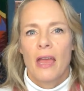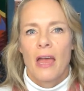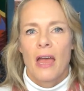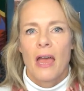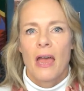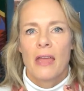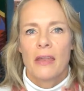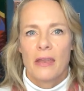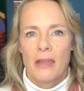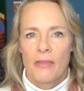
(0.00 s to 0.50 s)

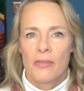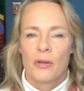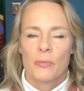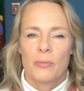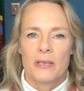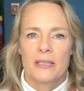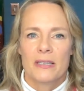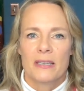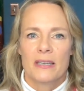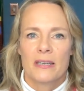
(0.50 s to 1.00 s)
another
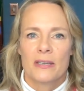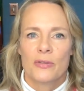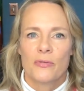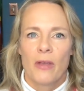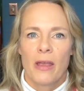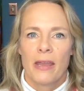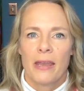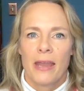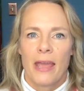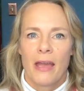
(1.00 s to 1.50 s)
business
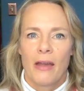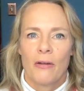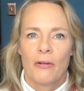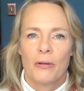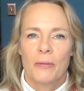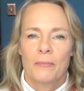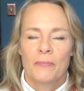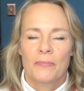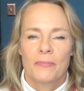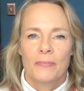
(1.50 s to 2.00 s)
right now.
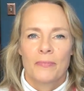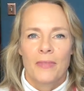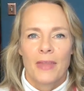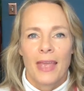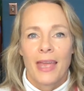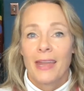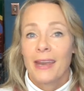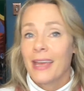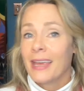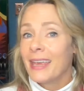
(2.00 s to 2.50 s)

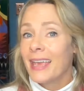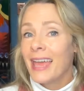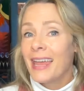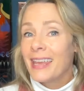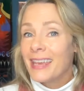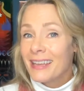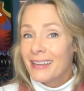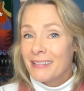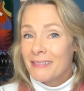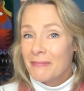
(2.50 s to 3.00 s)
And I get
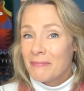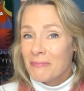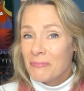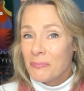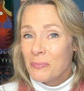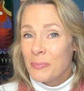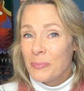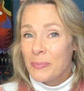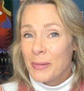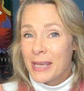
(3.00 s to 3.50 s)
it
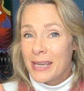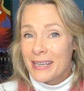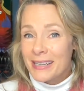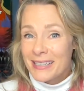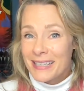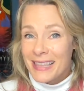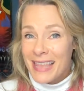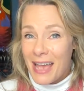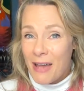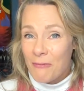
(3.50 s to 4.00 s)
because
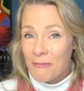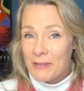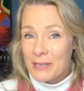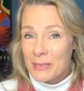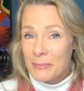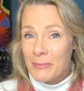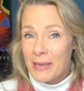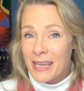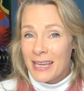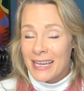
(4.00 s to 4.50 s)
that was
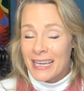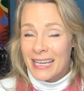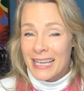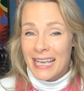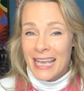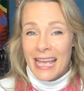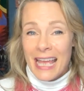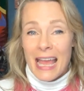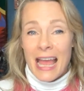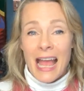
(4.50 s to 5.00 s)
me.
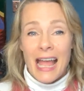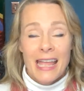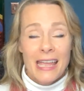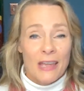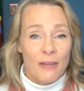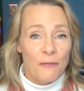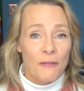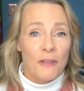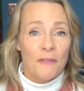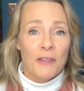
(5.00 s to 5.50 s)
I
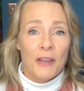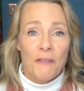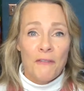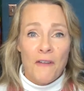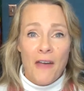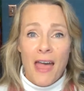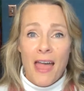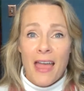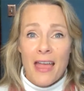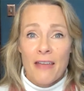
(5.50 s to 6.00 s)
hit
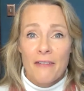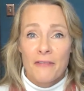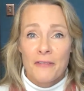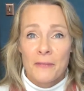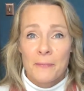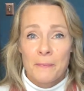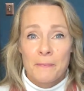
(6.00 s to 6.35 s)
55